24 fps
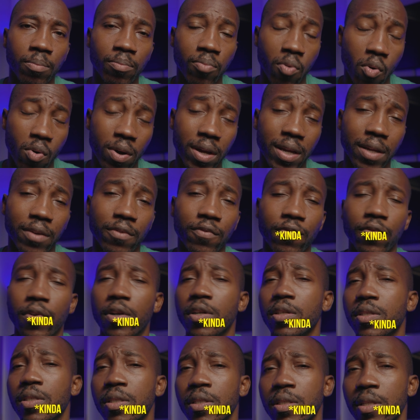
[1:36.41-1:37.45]
point
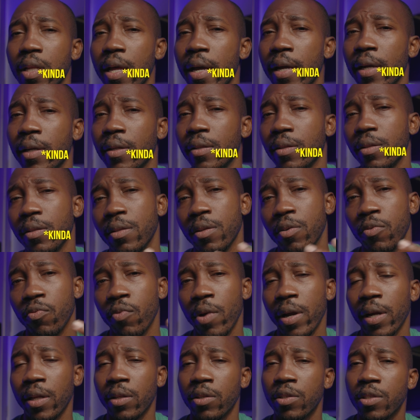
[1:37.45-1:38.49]
versus like the
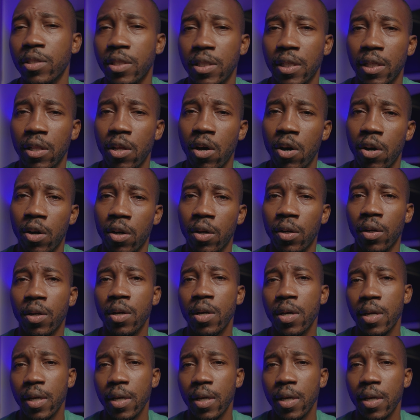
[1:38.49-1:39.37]
regular CLOG,